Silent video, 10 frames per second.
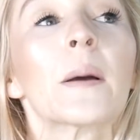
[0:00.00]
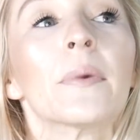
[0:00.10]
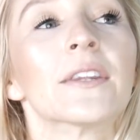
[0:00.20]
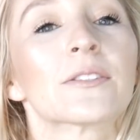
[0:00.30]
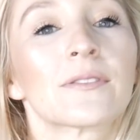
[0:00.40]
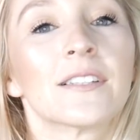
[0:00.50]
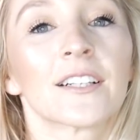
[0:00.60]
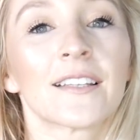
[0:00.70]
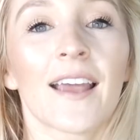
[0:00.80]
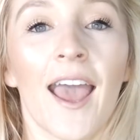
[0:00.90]
but this was
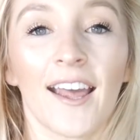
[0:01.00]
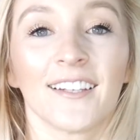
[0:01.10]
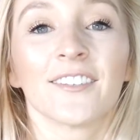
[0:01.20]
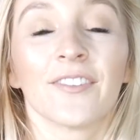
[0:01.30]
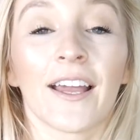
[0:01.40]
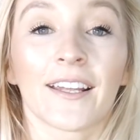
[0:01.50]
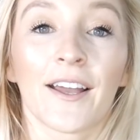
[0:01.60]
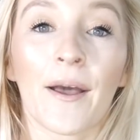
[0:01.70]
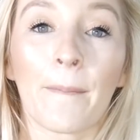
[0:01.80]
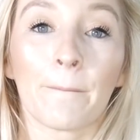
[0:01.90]
near the end of like
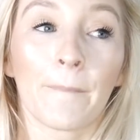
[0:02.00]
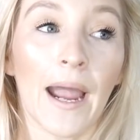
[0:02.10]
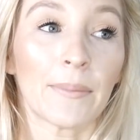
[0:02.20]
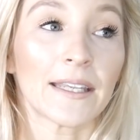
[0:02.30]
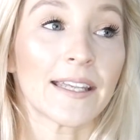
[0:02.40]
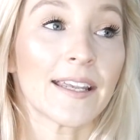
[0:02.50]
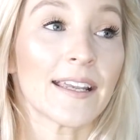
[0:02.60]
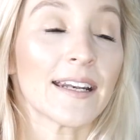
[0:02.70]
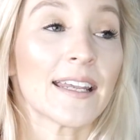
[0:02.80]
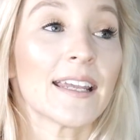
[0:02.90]
my
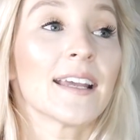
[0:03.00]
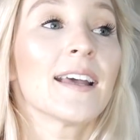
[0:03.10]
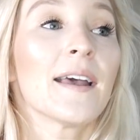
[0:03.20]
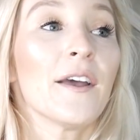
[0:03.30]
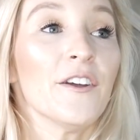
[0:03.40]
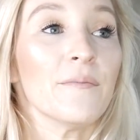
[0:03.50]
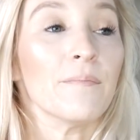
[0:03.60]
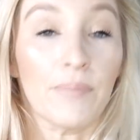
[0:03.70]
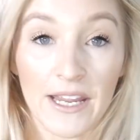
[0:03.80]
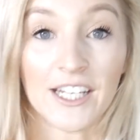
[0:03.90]
bikini
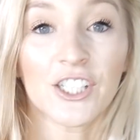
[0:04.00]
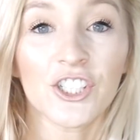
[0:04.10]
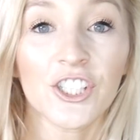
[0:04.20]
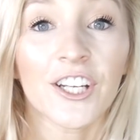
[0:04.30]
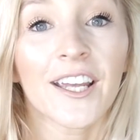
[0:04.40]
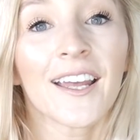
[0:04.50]
binge.